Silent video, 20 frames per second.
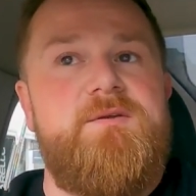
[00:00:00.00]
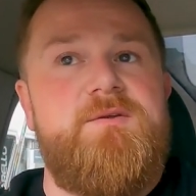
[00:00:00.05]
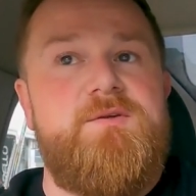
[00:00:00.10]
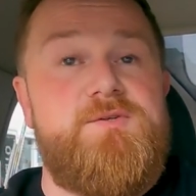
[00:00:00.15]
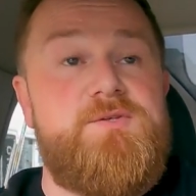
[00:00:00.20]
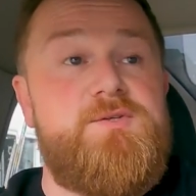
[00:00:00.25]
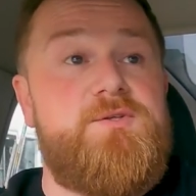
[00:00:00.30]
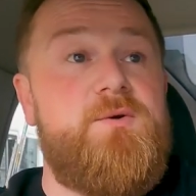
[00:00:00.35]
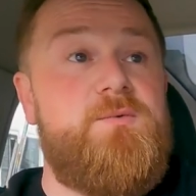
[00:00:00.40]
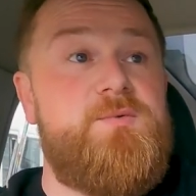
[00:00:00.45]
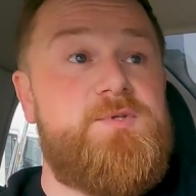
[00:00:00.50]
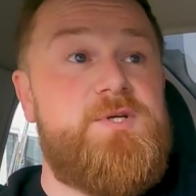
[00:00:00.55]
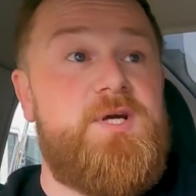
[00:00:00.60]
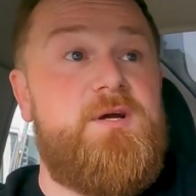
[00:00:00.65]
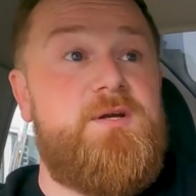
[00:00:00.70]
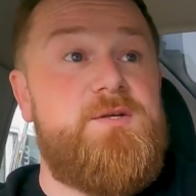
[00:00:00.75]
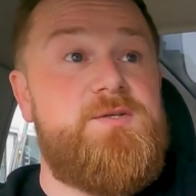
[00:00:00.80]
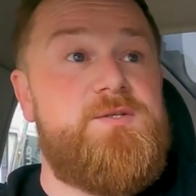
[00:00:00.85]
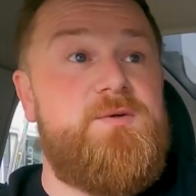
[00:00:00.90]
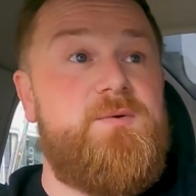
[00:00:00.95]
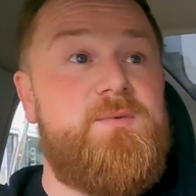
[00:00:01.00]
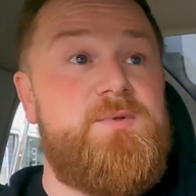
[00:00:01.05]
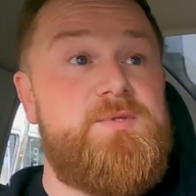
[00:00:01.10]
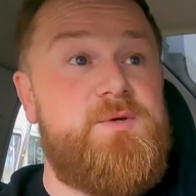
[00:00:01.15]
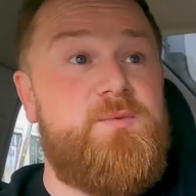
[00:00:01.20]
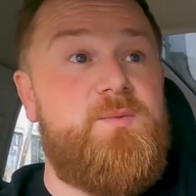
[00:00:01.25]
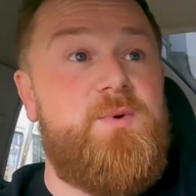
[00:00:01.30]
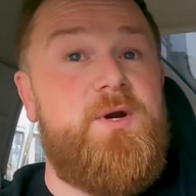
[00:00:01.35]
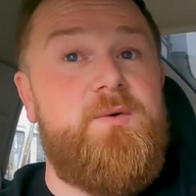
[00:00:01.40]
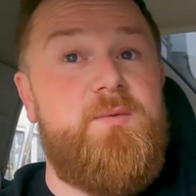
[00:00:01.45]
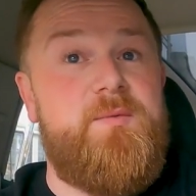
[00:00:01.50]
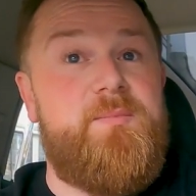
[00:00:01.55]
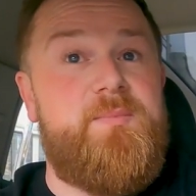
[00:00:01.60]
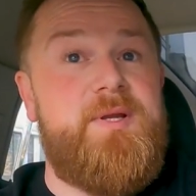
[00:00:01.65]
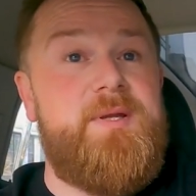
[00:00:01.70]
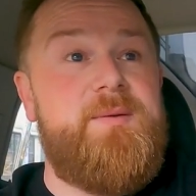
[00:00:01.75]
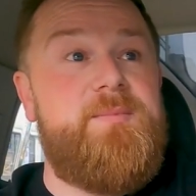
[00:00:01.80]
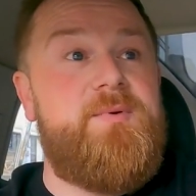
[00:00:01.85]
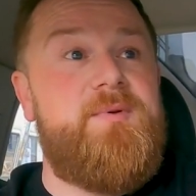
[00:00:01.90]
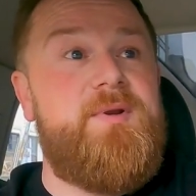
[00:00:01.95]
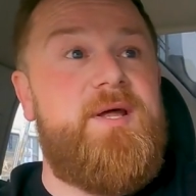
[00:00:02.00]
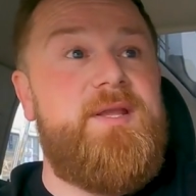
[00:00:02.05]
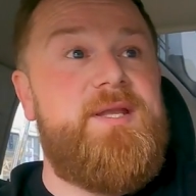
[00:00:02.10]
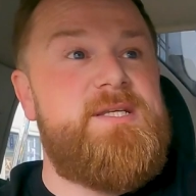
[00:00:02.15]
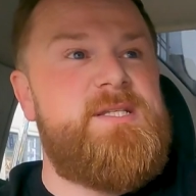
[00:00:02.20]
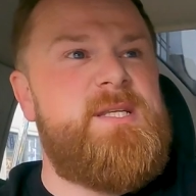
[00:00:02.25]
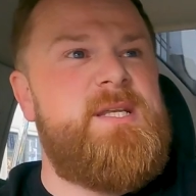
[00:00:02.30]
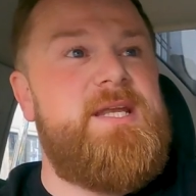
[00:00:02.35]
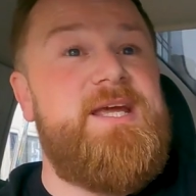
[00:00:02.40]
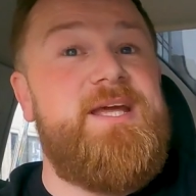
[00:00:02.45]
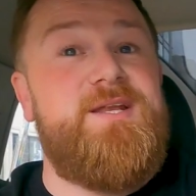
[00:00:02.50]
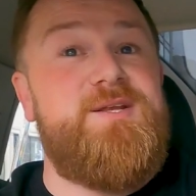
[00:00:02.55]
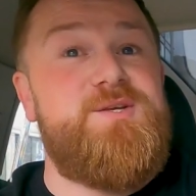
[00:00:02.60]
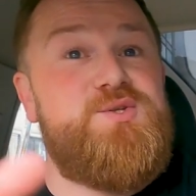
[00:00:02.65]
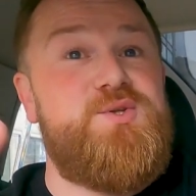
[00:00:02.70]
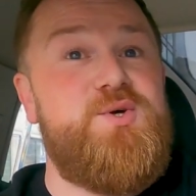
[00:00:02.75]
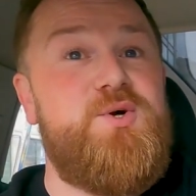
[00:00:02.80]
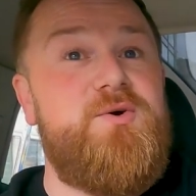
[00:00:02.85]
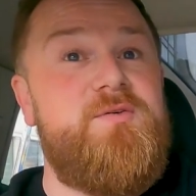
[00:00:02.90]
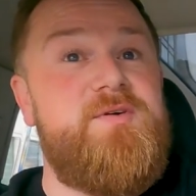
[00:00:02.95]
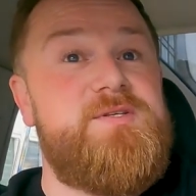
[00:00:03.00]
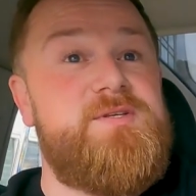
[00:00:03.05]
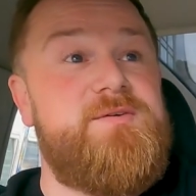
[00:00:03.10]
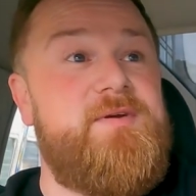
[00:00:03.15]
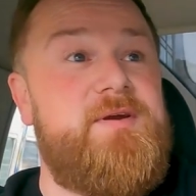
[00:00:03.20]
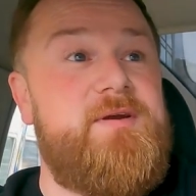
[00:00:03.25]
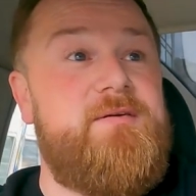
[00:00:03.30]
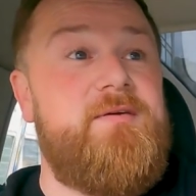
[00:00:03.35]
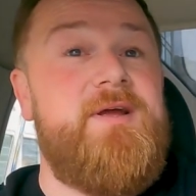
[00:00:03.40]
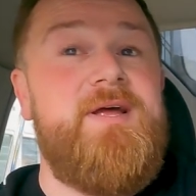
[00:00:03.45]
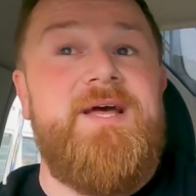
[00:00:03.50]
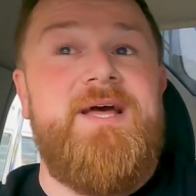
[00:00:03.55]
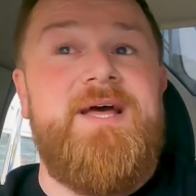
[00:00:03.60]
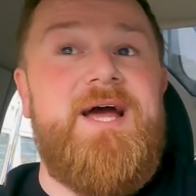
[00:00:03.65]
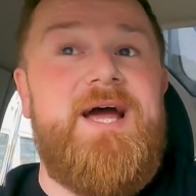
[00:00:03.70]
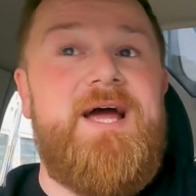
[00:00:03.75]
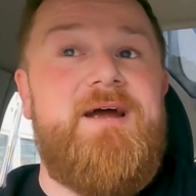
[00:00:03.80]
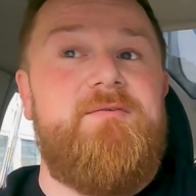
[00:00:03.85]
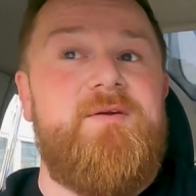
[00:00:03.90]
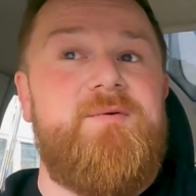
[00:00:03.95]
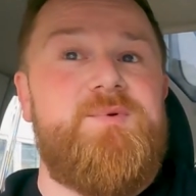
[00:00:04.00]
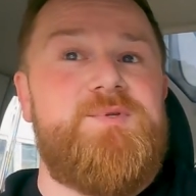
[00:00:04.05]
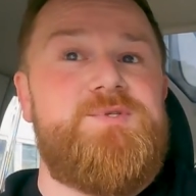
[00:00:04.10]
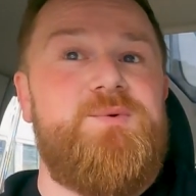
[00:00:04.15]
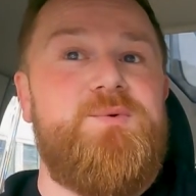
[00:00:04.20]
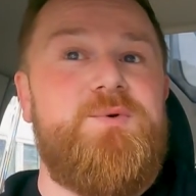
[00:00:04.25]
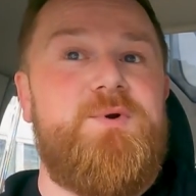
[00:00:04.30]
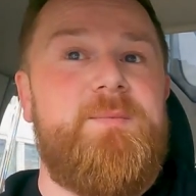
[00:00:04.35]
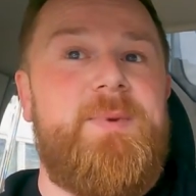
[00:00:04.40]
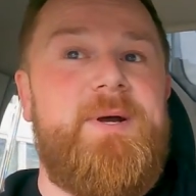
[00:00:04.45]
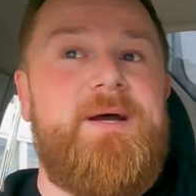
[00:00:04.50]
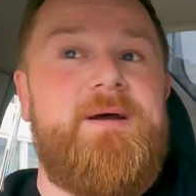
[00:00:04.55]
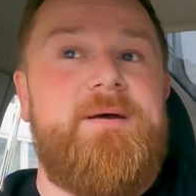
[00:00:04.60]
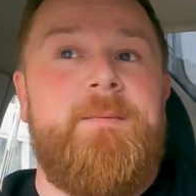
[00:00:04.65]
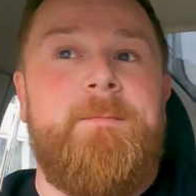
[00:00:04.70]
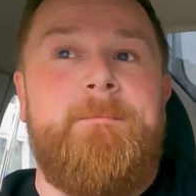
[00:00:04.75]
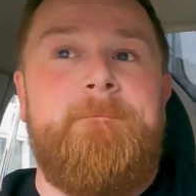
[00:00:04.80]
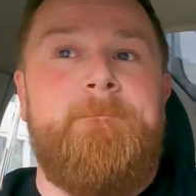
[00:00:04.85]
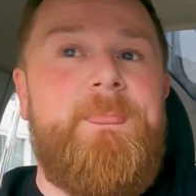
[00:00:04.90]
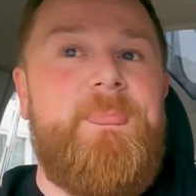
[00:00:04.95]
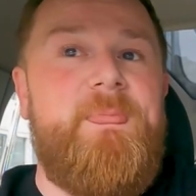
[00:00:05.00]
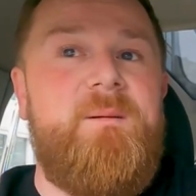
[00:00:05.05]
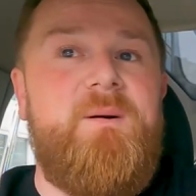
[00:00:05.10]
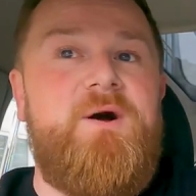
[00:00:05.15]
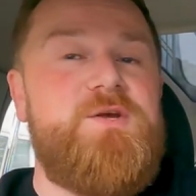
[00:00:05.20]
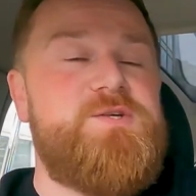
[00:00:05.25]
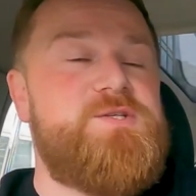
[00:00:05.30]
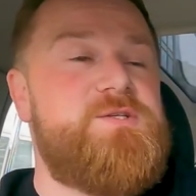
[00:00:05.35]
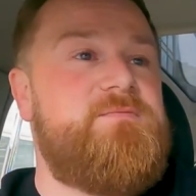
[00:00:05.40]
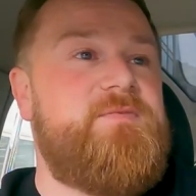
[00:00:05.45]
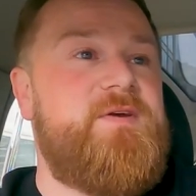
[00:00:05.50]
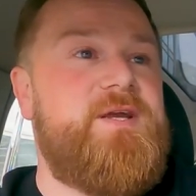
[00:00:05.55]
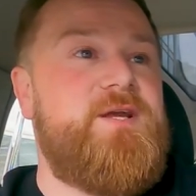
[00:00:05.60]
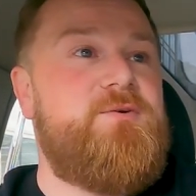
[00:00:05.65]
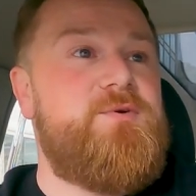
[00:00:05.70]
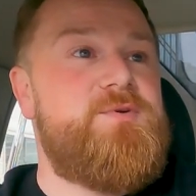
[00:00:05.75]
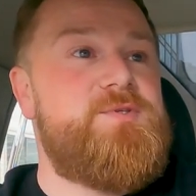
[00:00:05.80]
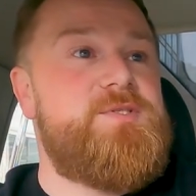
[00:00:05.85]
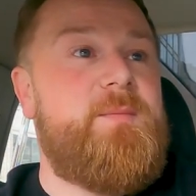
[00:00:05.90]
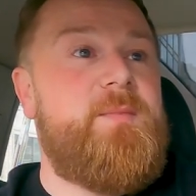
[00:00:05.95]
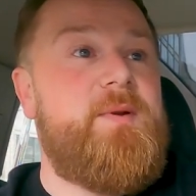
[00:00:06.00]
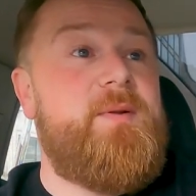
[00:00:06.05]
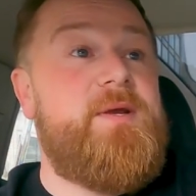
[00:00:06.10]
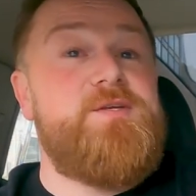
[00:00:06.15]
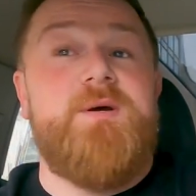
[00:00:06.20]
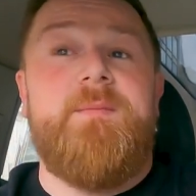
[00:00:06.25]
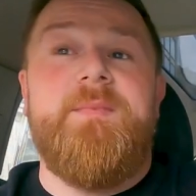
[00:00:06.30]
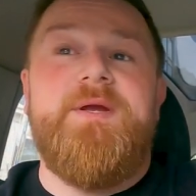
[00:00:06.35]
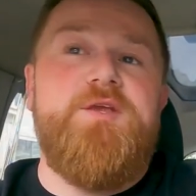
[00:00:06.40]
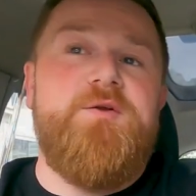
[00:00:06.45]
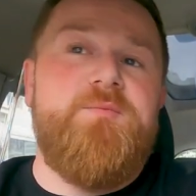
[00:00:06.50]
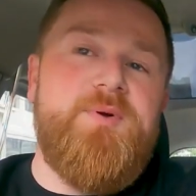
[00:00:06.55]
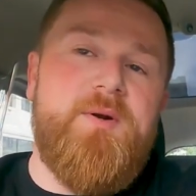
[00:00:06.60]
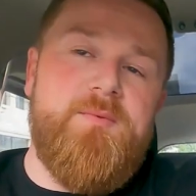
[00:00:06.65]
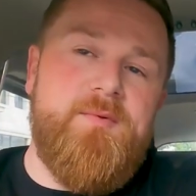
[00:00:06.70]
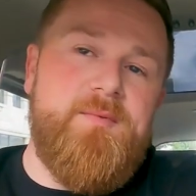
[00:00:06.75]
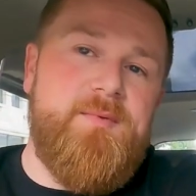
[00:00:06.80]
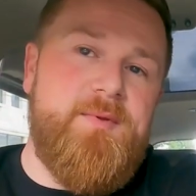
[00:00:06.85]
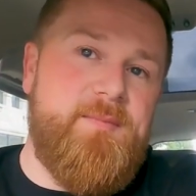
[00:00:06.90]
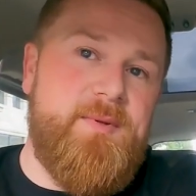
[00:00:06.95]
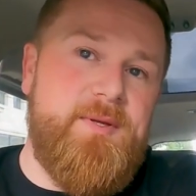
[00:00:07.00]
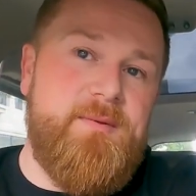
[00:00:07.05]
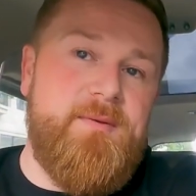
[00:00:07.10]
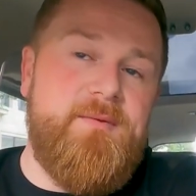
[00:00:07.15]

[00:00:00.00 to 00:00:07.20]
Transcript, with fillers: you're staunch Arsenal, and to work with people like this and hear the stories of yeah, Harry, would talk about Arsene Wenger or some of those. I mean, you probably be,